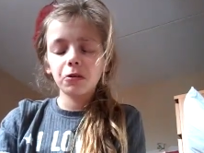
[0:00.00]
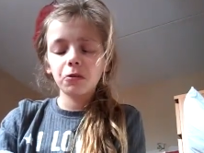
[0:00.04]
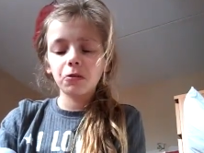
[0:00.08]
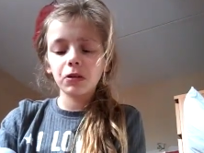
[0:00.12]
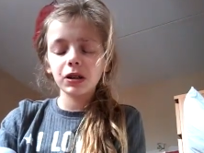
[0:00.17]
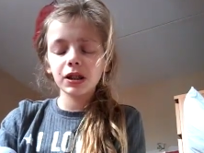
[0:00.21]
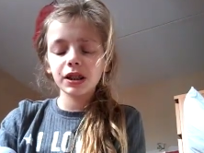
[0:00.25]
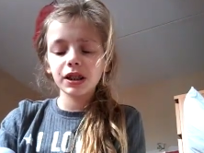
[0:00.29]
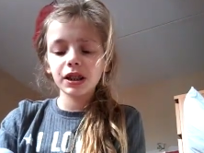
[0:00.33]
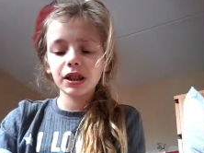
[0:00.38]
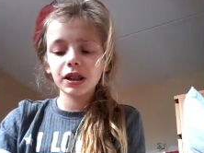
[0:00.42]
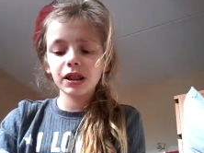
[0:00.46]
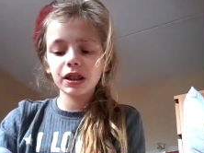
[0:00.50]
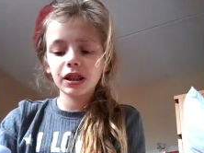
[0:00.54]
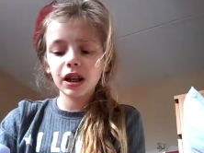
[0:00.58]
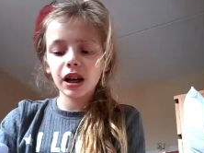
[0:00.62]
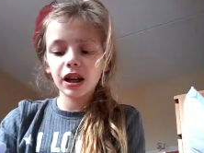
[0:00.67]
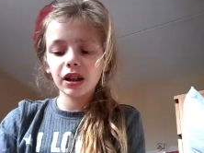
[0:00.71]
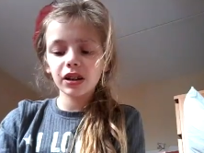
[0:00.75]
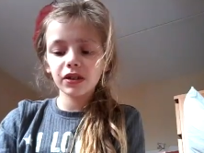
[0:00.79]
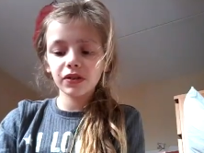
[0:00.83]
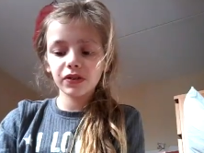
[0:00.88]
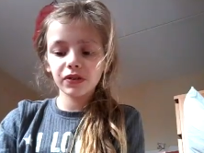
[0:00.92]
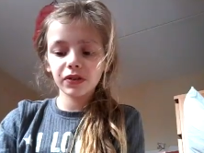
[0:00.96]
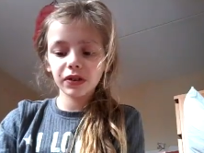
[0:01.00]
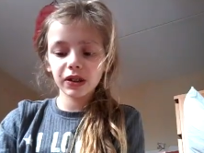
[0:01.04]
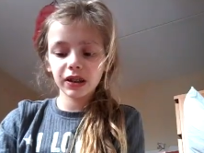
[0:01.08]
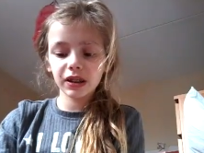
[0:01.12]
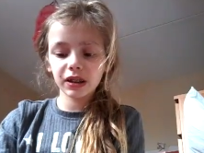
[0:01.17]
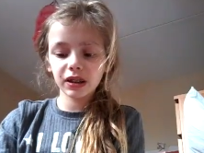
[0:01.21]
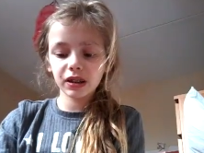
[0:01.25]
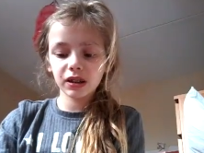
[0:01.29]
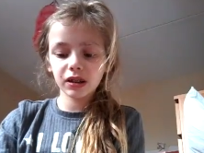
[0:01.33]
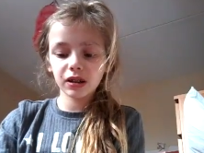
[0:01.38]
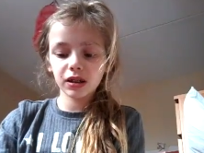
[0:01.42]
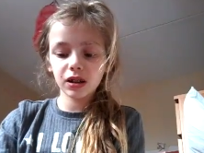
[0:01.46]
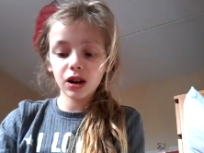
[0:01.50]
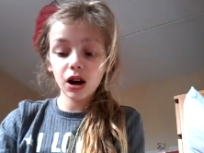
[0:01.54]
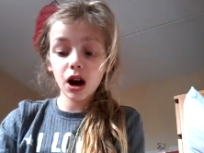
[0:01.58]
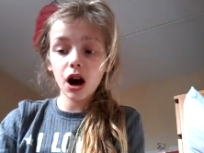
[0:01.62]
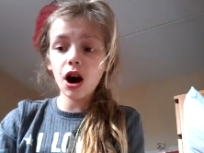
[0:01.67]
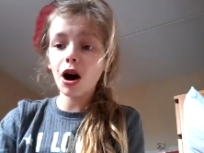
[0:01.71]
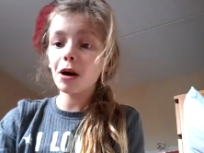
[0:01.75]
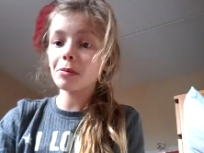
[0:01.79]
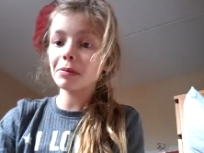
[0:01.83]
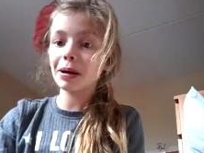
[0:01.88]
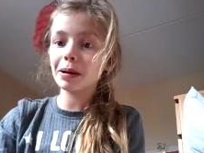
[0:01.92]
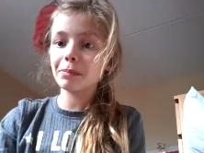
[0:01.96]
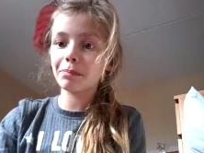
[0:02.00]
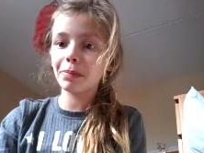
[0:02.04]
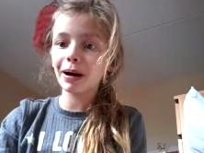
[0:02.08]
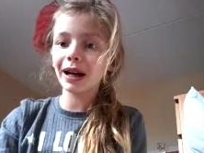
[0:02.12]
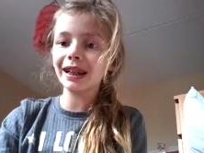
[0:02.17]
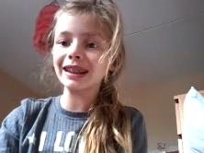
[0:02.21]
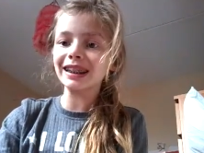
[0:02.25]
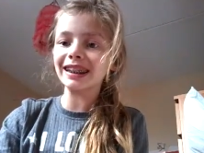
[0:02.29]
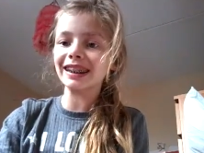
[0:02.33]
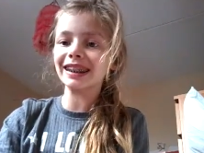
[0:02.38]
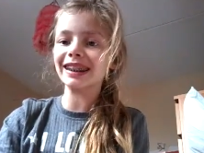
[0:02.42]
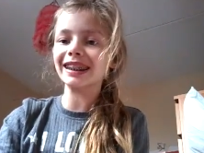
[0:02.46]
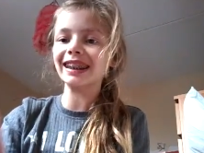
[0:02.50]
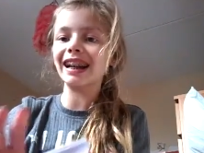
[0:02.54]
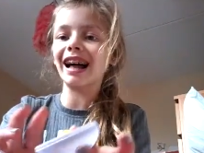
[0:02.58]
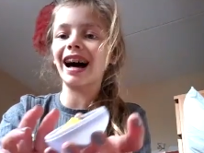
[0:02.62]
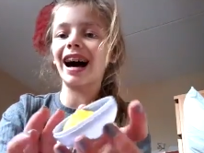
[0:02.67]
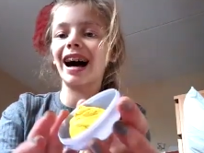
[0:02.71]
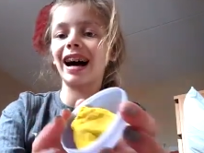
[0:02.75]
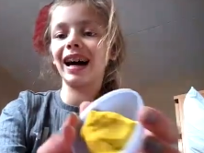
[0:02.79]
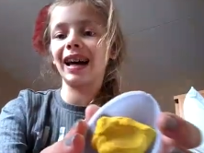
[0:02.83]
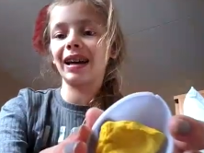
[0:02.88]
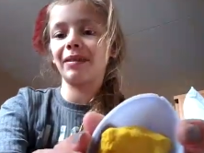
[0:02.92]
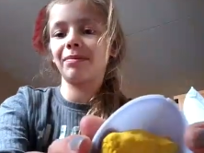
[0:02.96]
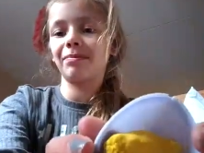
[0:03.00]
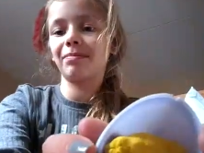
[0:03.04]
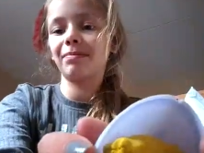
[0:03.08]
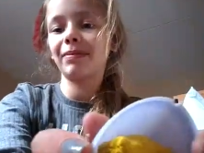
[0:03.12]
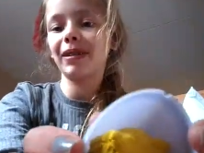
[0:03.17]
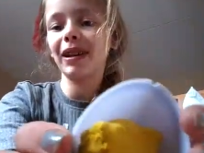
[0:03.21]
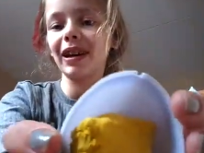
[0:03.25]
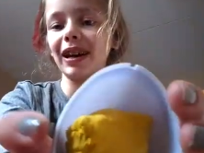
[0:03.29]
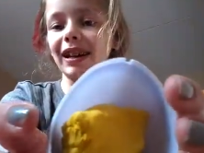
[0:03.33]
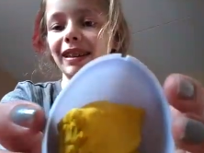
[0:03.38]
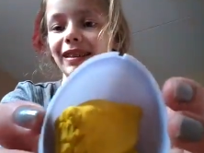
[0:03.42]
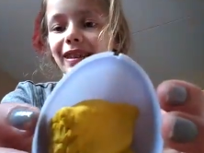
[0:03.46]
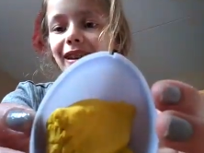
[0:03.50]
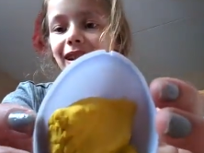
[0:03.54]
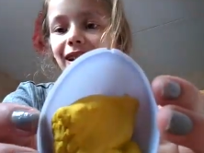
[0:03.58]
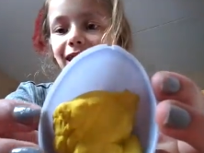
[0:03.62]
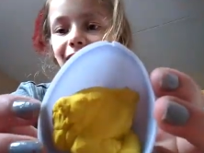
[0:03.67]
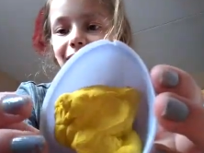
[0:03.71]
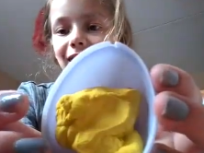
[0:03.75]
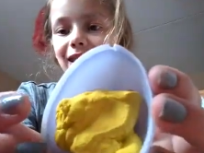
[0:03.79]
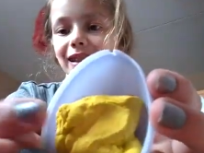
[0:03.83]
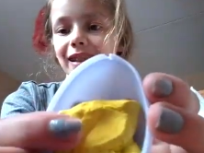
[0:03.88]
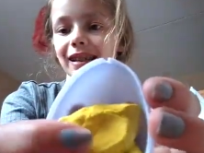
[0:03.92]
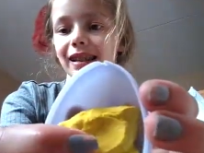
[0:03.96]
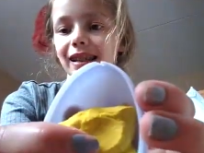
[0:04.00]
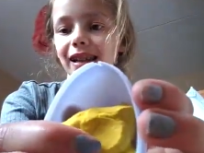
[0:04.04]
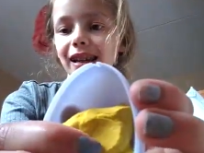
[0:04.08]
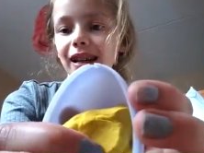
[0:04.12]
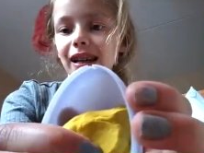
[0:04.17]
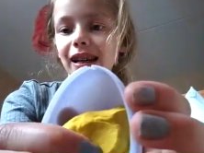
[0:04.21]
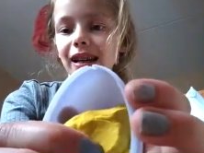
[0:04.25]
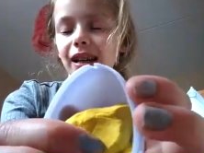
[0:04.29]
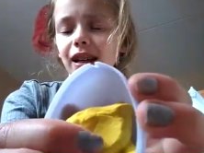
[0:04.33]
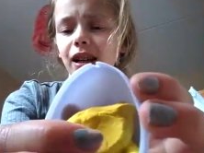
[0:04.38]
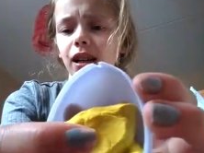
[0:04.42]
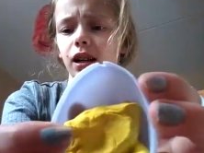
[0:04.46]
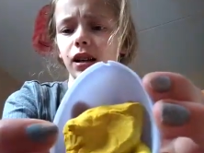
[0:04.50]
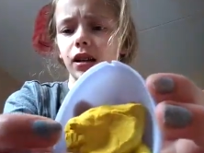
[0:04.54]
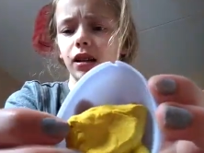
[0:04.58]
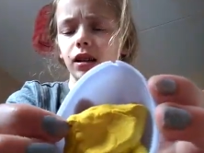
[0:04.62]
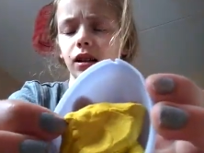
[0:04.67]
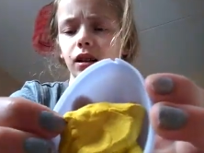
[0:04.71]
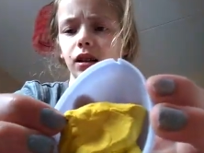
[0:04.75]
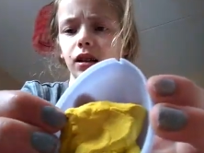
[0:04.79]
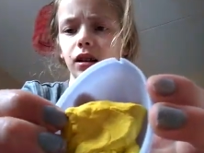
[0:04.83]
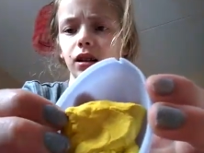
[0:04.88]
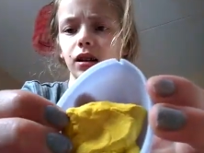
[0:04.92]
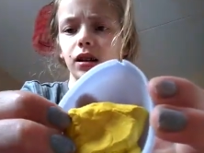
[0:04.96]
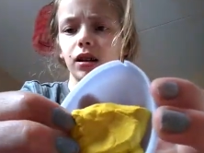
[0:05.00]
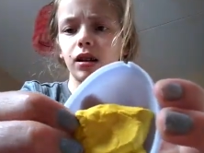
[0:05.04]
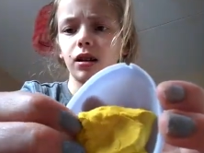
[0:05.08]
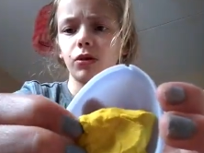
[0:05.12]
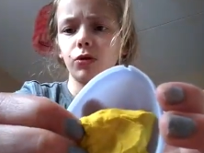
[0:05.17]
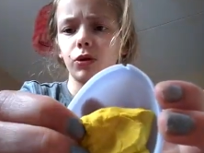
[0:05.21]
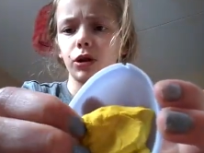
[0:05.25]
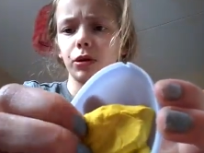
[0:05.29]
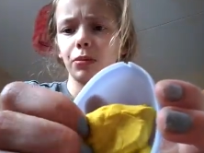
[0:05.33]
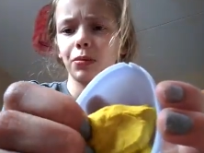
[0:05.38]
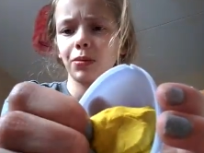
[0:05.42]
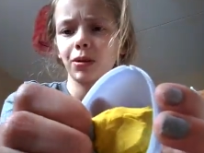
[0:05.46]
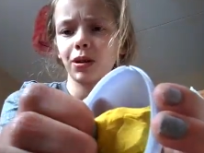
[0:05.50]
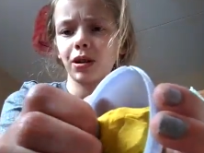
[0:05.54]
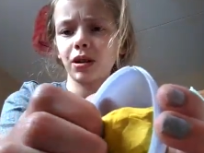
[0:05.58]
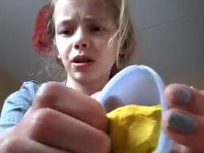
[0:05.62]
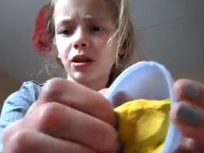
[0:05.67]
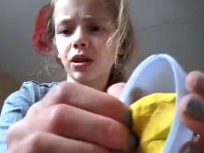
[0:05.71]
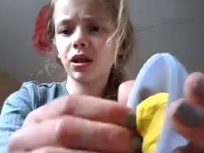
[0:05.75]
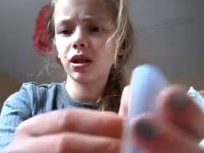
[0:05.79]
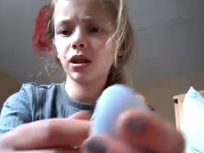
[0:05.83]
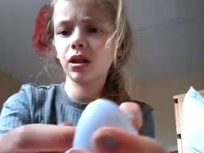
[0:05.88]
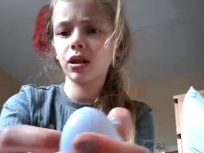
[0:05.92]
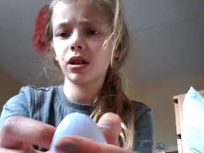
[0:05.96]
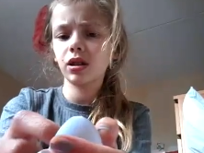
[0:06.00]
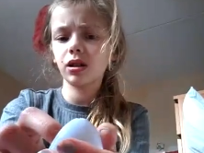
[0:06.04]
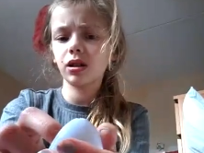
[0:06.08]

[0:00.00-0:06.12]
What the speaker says: What's inside of it? Oh, my butter slime. Look at this. Wait a minute.